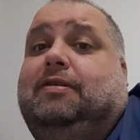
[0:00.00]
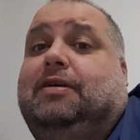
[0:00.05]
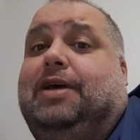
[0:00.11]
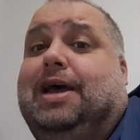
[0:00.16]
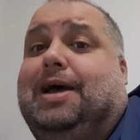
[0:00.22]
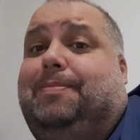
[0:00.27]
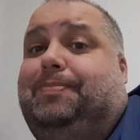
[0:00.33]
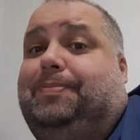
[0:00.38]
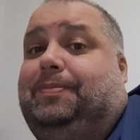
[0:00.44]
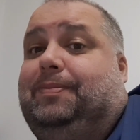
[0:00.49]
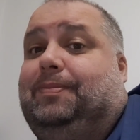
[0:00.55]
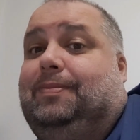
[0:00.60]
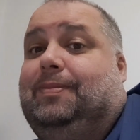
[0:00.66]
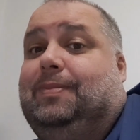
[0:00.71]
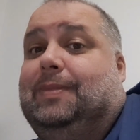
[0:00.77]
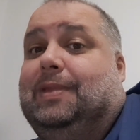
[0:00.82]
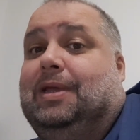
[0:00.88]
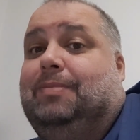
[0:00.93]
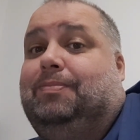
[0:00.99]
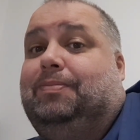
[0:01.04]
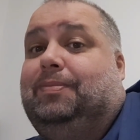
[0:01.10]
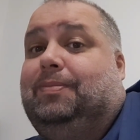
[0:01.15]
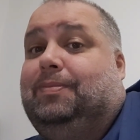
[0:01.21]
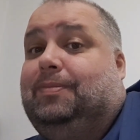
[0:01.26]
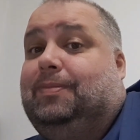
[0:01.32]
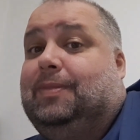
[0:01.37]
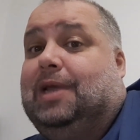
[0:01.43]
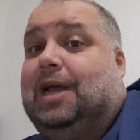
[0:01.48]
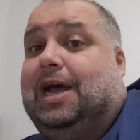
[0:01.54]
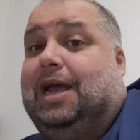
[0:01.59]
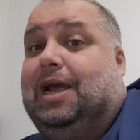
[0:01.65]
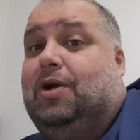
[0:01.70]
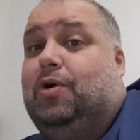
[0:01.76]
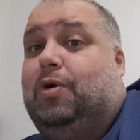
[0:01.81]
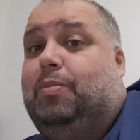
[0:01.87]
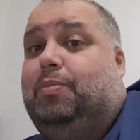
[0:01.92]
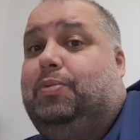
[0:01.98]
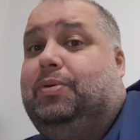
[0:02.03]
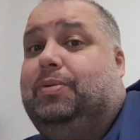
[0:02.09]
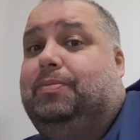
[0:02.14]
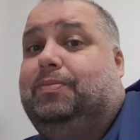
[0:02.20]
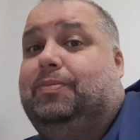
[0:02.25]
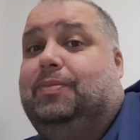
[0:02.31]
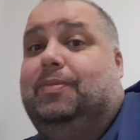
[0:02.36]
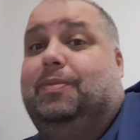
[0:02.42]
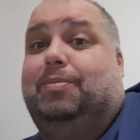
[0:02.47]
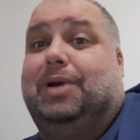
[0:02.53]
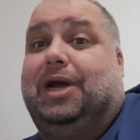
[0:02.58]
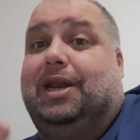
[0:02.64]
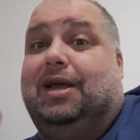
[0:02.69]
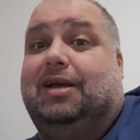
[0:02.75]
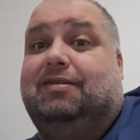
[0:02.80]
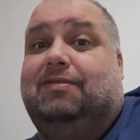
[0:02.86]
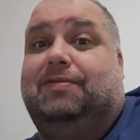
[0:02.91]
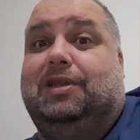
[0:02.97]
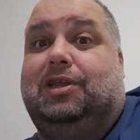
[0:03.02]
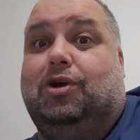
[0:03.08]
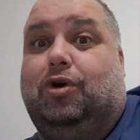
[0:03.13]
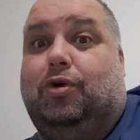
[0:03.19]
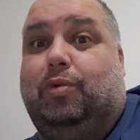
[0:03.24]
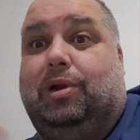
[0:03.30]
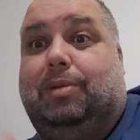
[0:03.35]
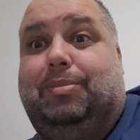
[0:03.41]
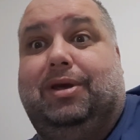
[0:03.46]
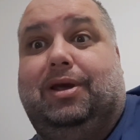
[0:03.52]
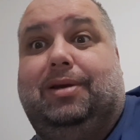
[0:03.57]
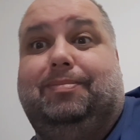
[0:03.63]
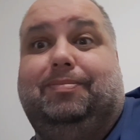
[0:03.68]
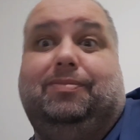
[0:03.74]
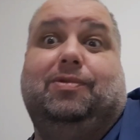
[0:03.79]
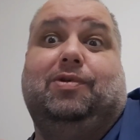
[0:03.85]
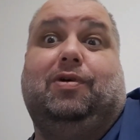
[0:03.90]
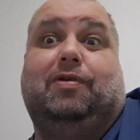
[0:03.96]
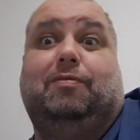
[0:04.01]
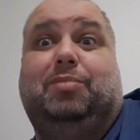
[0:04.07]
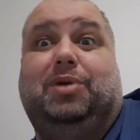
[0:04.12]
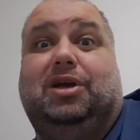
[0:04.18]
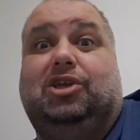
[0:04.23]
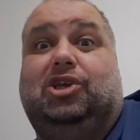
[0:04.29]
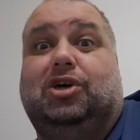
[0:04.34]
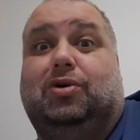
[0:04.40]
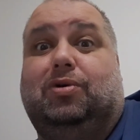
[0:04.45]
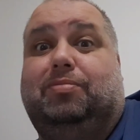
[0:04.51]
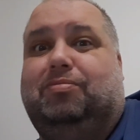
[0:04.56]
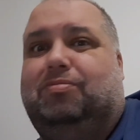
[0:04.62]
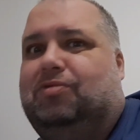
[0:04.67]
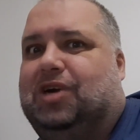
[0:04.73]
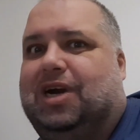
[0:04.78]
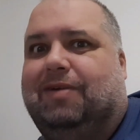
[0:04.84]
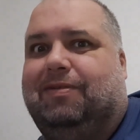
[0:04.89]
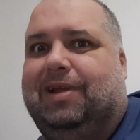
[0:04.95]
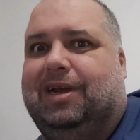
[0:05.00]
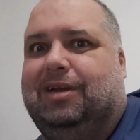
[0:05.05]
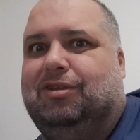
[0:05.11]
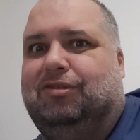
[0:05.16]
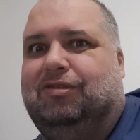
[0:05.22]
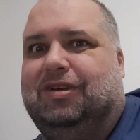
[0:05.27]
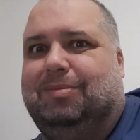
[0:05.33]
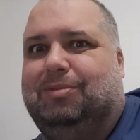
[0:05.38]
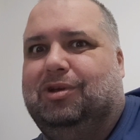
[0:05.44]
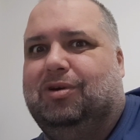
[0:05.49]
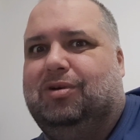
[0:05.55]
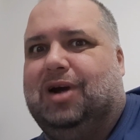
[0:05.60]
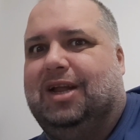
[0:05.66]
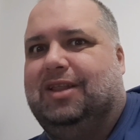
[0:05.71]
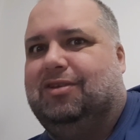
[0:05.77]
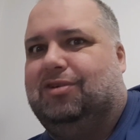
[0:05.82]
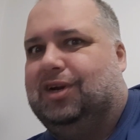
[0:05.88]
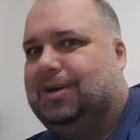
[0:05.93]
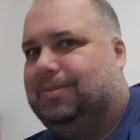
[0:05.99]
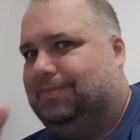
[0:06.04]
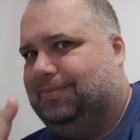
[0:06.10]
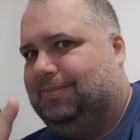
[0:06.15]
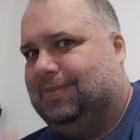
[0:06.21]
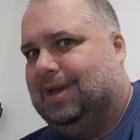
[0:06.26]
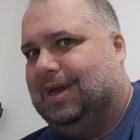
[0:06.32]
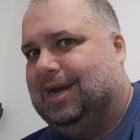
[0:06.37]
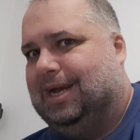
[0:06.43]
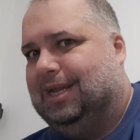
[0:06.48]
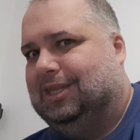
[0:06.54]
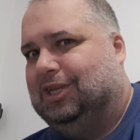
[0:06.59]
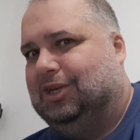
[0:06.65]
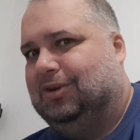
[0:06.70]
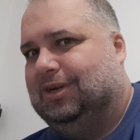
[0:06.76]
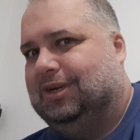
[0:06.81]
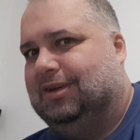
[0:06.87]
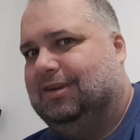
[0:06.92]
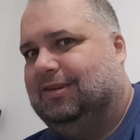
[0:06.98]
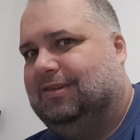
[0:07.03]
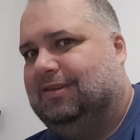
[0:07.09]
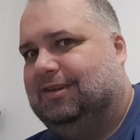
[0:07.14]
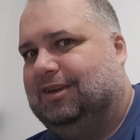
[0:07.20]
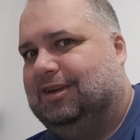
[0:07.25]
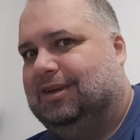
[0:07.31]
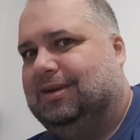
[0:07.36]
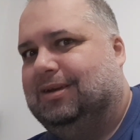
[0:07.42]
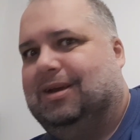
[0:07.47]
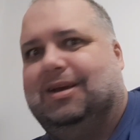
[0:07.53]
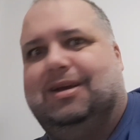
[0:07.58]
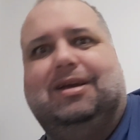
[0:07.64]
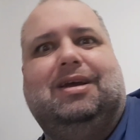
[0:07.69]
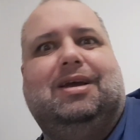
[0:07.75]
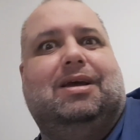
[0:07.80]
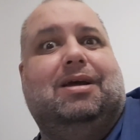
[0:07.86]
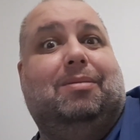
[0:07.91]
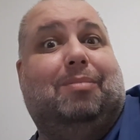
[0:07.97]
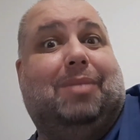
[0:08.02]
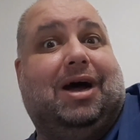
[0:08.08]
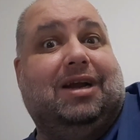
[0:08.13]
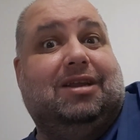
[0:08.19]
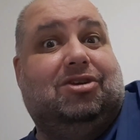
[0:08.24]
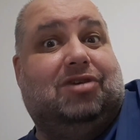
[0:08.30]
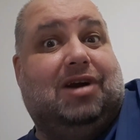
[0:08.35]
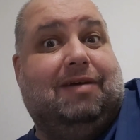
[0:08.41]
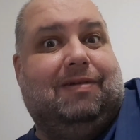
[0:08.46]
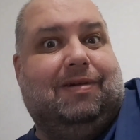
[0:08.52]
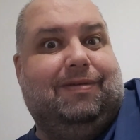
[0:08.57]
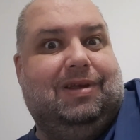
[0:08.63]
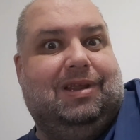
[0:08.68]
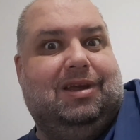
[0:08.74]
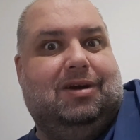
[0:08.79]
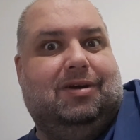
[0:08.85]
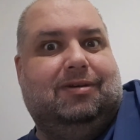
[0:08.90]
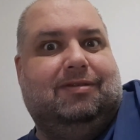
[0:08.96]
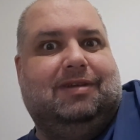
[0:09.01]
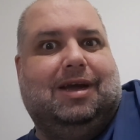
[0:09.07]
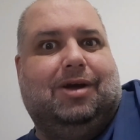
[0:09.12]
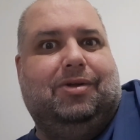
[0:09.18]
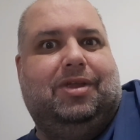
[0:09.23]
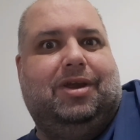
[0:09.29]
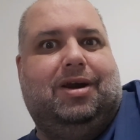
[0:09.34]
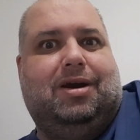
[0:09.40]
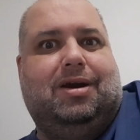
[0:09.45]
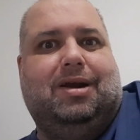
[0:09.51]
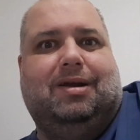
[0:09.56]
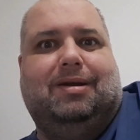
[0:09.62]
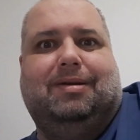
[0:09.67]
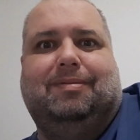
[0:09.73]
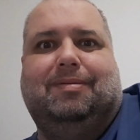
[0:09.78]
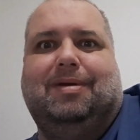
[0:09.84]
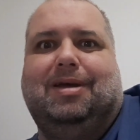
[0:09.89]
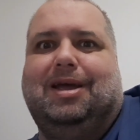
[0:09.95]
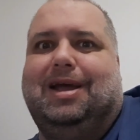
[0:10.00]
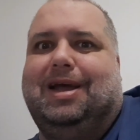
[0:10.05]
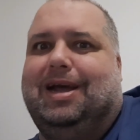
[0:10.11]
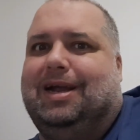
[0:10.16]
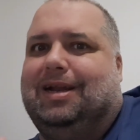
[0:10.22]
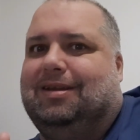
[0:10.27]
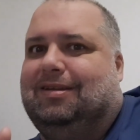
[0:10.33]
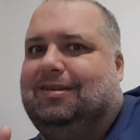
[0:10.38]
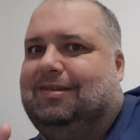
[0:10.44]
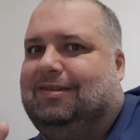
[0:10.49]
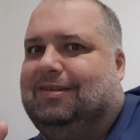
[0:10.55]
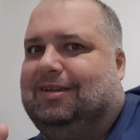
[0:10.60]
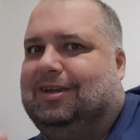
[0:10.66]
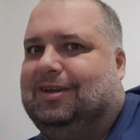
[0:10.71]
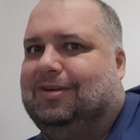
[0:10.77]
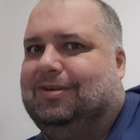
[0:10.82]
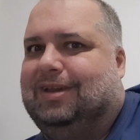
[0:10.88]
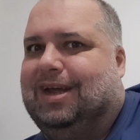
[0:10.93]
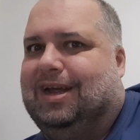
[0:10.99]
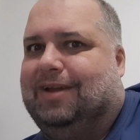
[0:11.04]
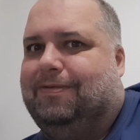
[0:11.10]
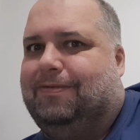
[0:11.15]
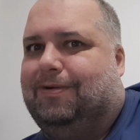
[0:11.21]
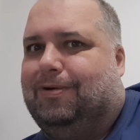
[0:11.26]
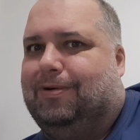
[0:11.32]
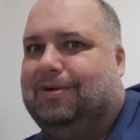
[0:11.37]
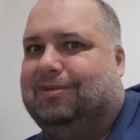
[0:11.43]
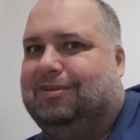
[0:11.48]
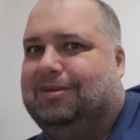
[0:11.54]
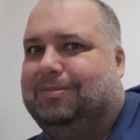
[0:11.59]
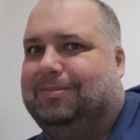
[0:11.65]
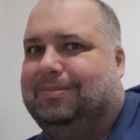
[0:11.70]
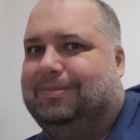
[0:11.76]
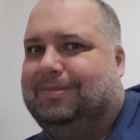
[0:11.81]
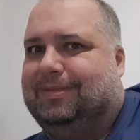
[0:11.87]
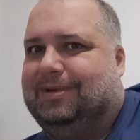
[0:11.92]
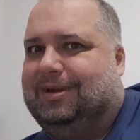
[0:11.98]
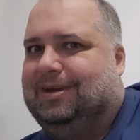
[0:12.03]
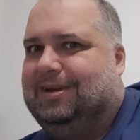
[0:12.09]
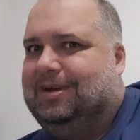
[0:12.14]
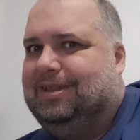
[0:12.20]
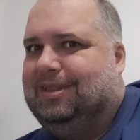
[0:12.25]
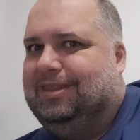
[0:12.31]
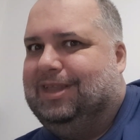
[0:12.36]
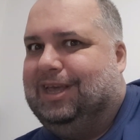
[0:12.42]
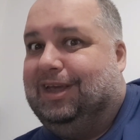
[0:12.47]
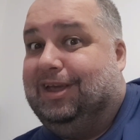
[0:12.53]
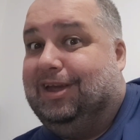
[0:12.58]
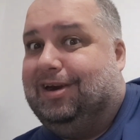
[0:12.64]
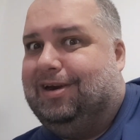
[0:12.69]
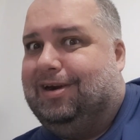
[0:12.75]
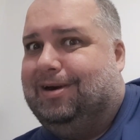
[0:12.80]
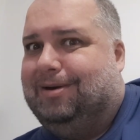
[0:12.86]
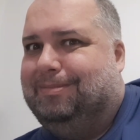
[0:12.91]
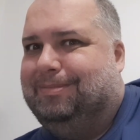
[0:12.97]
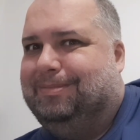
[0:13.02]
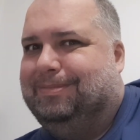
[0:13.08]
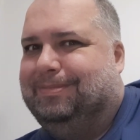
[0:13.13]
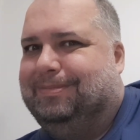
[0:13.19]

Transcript: So yeah, I hope my next video will be of Big Joe traveling to some new country, and you can see my travel videos out there. And see you then, folks. Take care.